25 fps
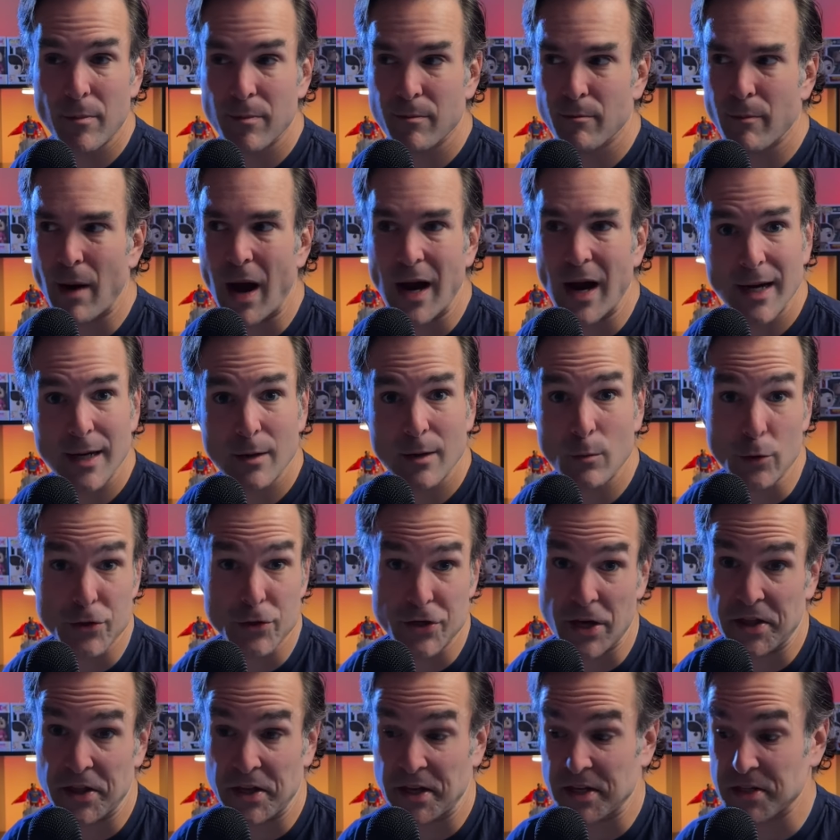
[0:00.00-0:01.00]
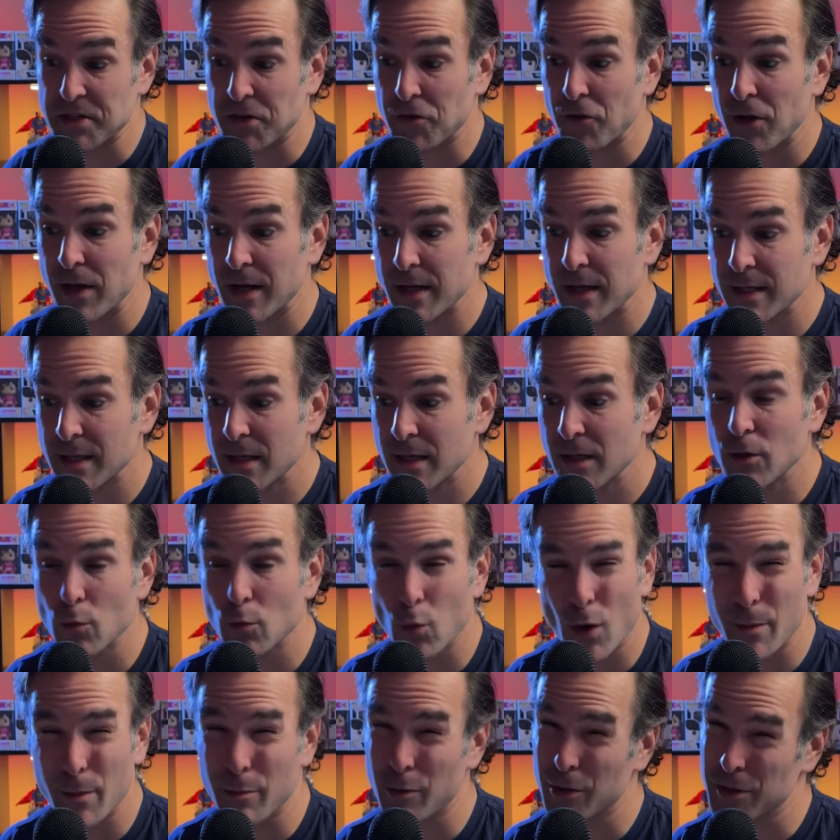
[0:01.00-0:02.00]
pocket, which I think is a great idea. You'd
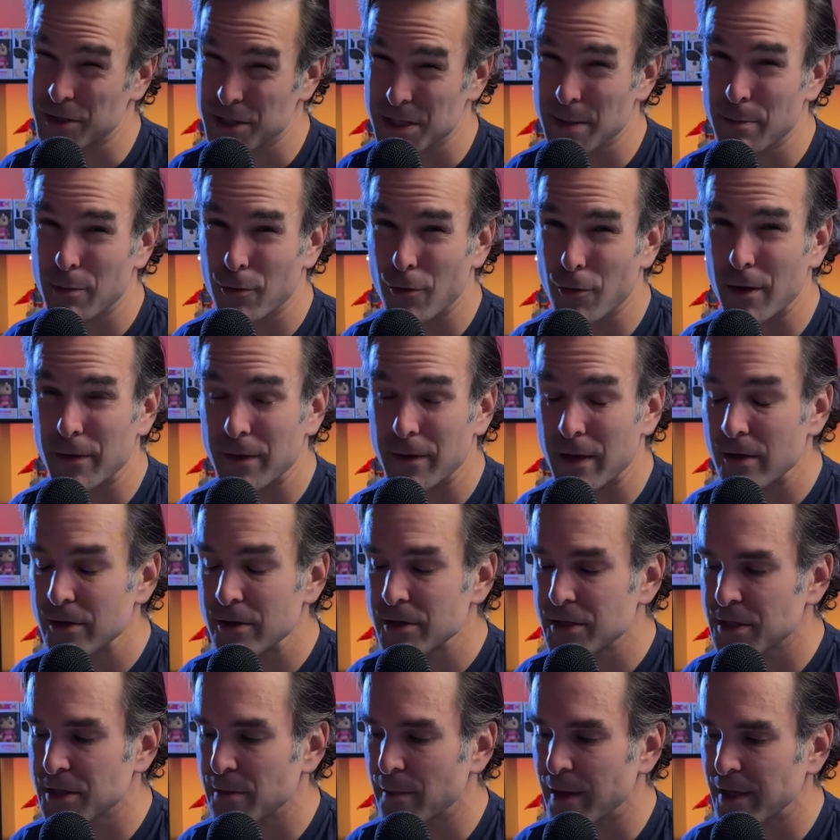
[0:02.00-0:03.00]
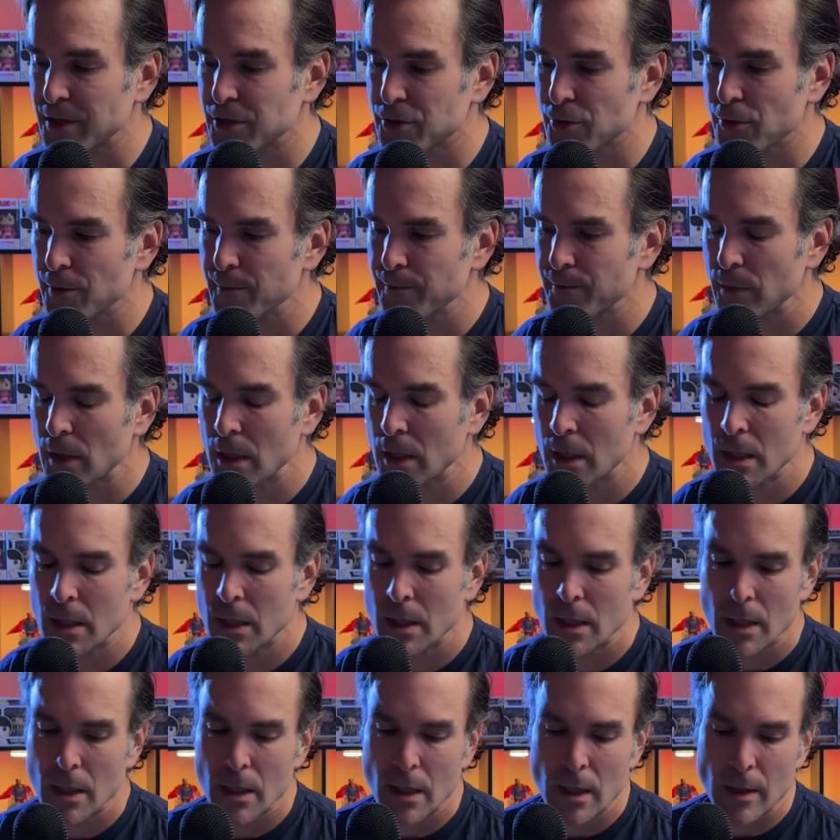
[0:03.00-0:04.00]
want to put a zipper on there just to make sure.
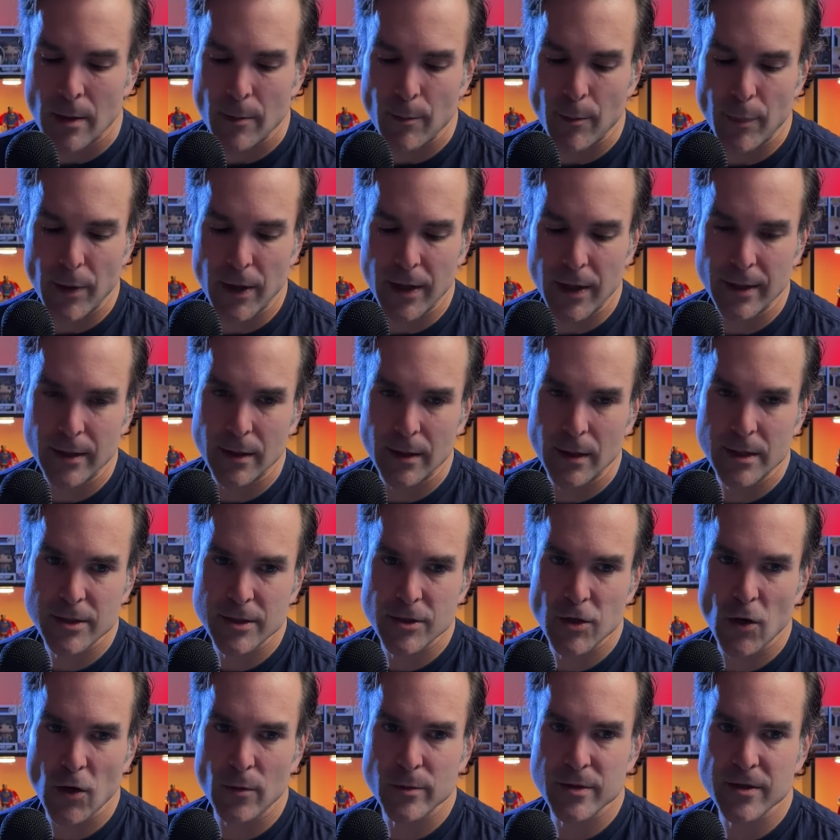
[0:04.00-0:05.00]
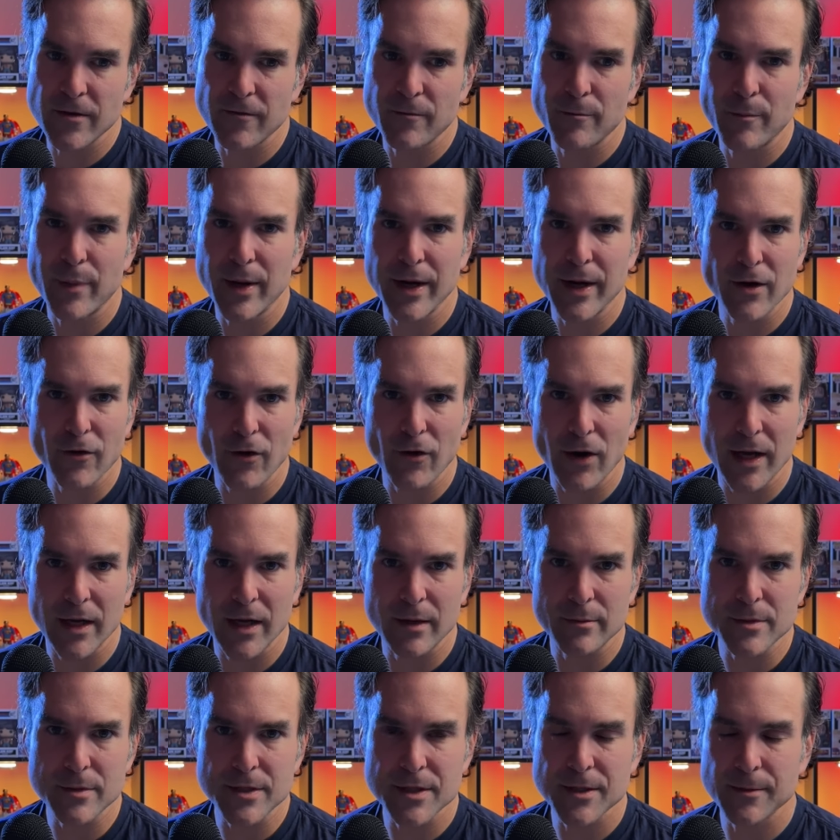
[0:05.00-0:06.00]
But in terms of bigger
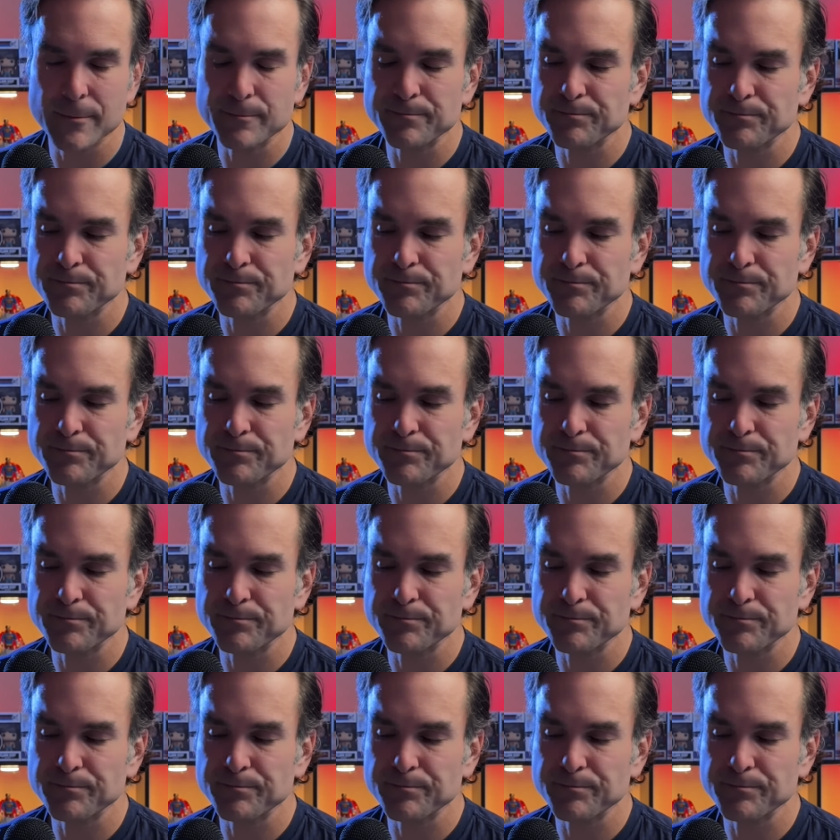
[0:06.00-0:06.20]
items